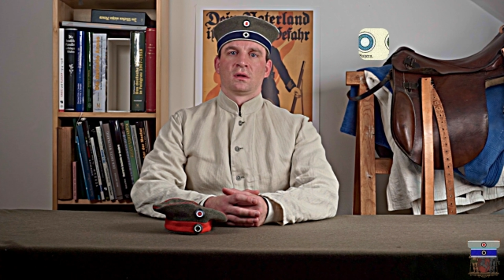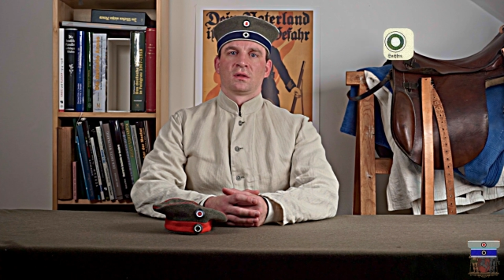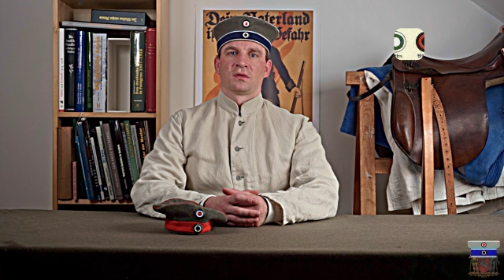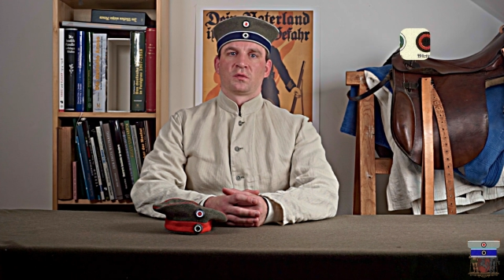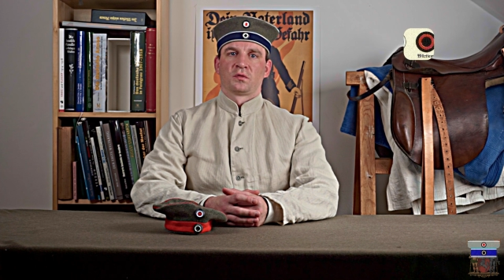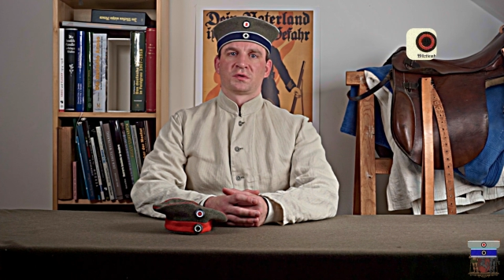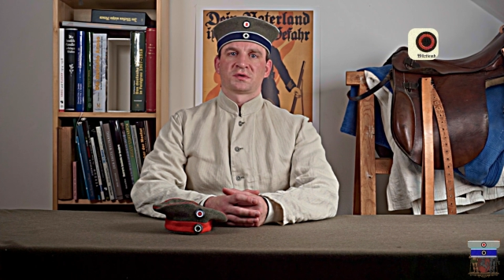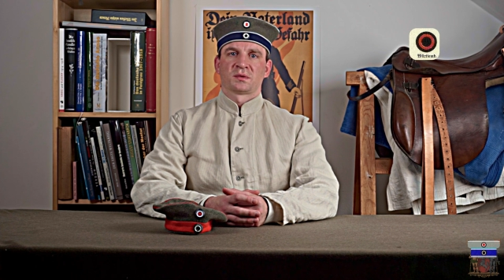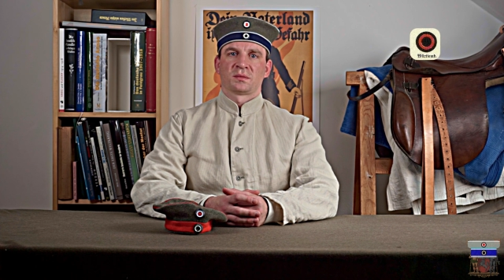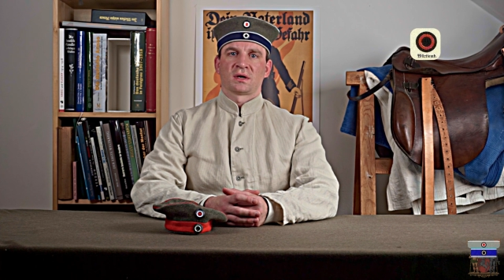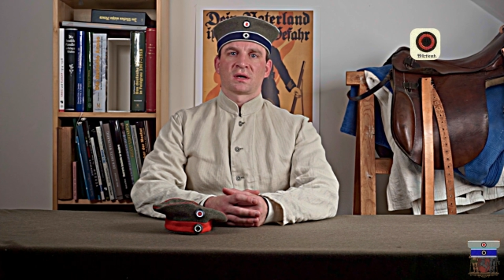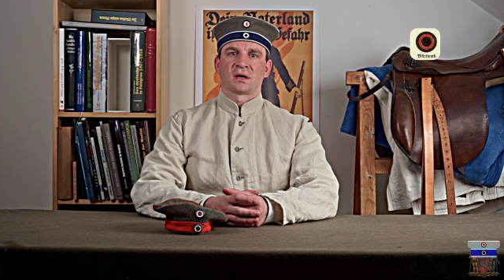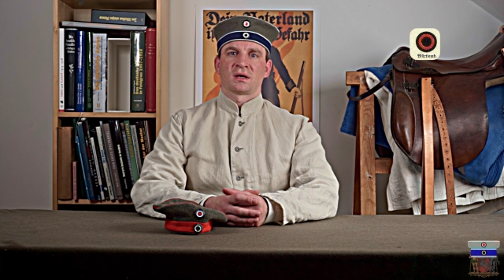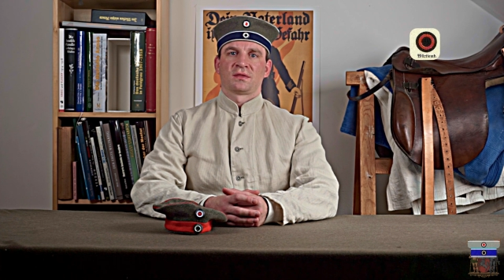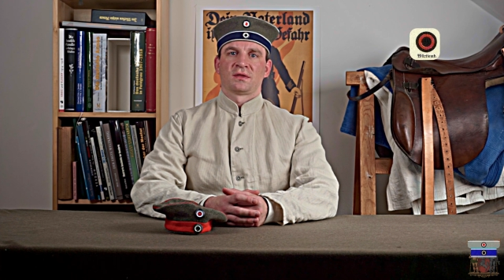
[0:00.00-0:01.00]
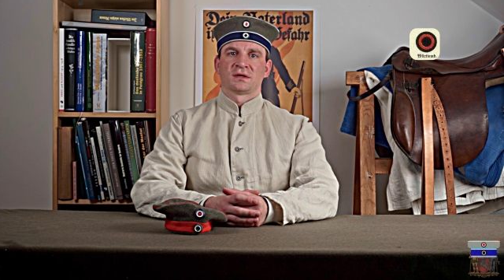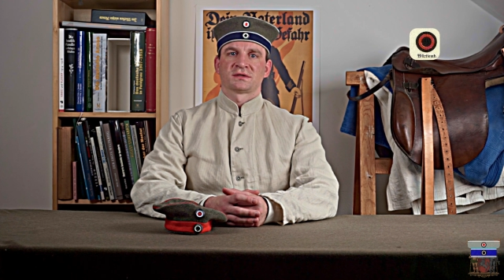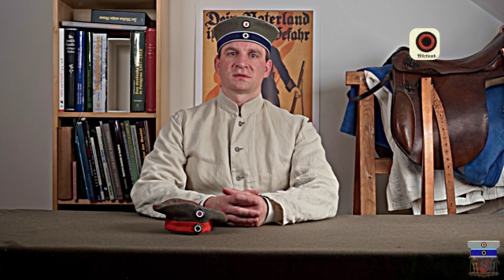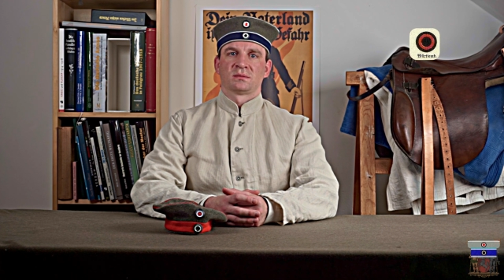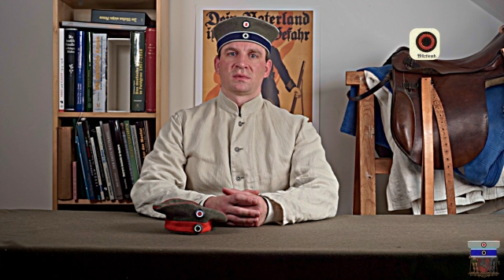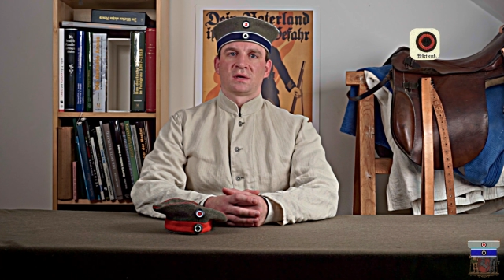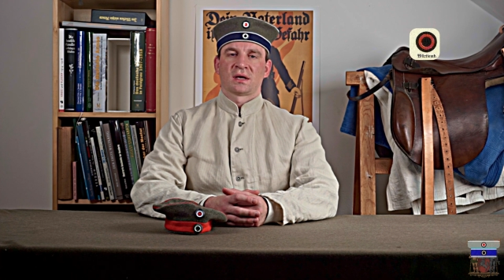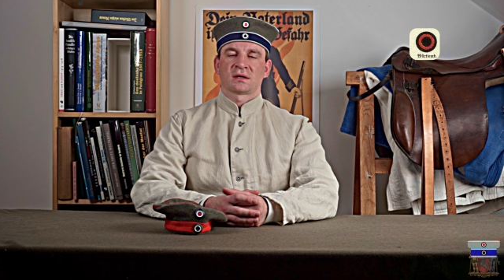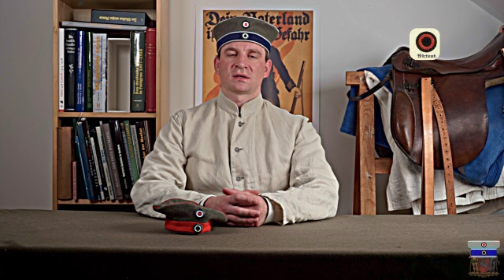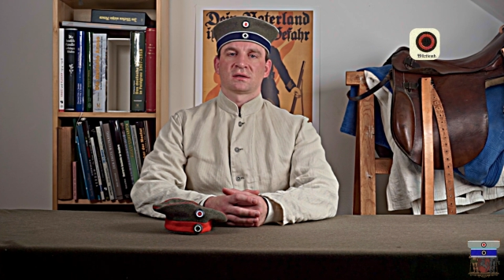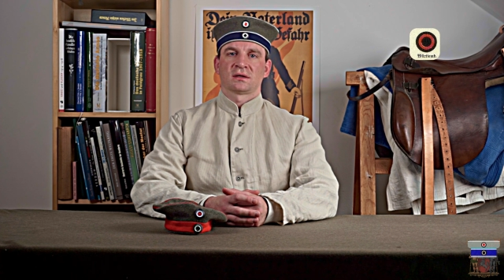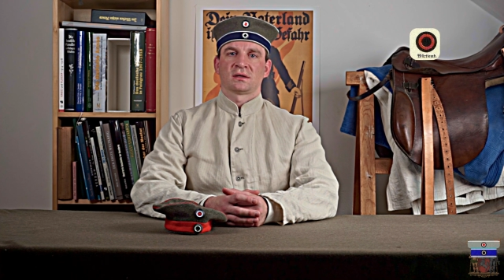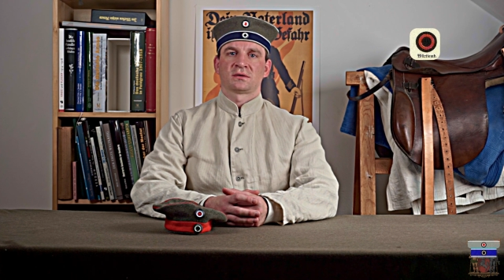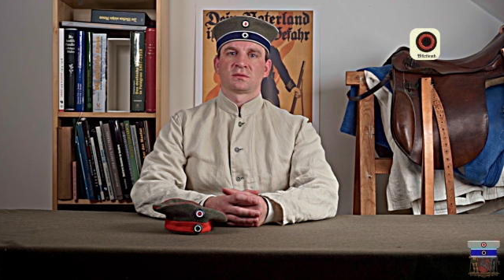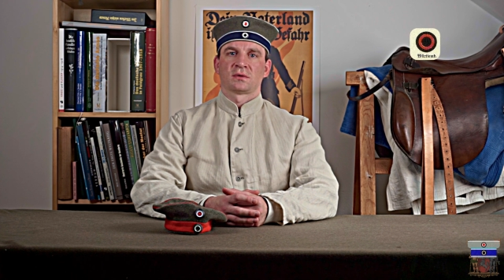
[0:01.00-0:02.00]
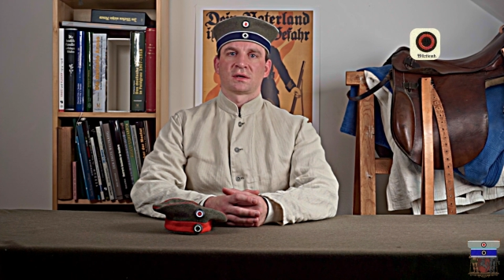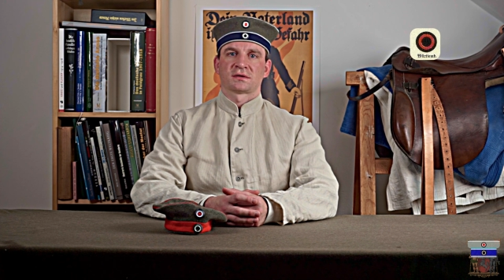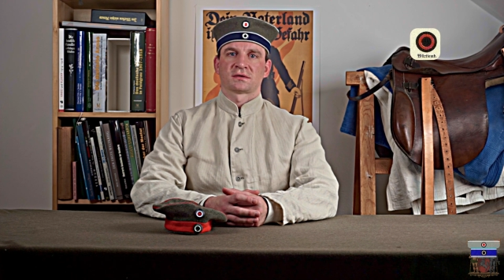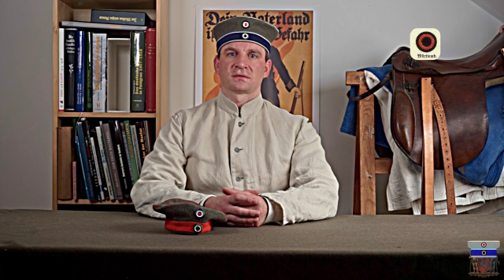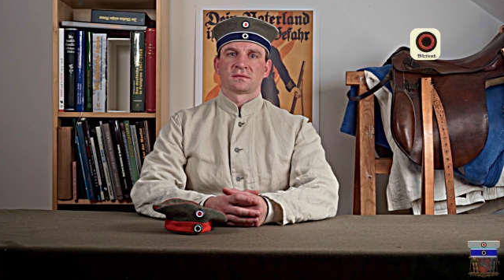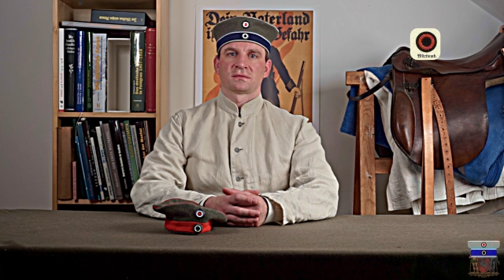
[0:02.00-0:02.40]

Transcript: The Württemberger had theirs in black and red.